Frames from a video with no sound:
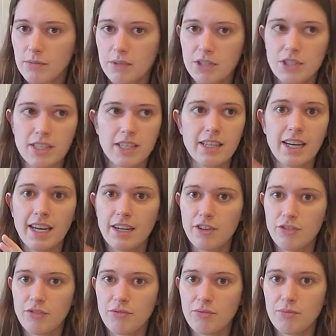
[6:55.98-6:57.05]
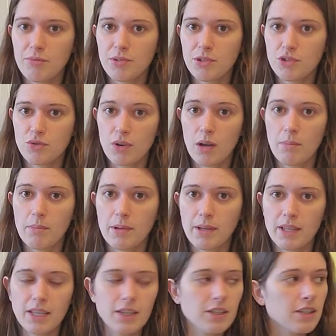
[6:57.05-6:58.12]
which is a native shrub
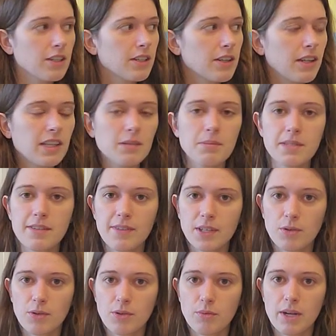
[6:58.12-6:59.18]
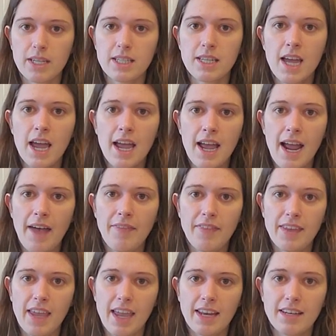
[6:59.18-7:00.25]
here in the Pacific Northwest, at
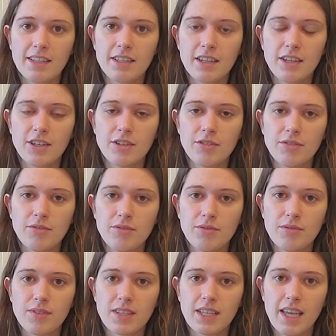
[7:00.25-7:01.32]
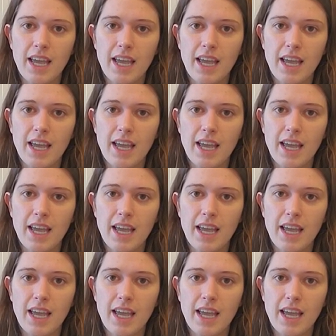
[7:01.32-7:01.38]
the end of the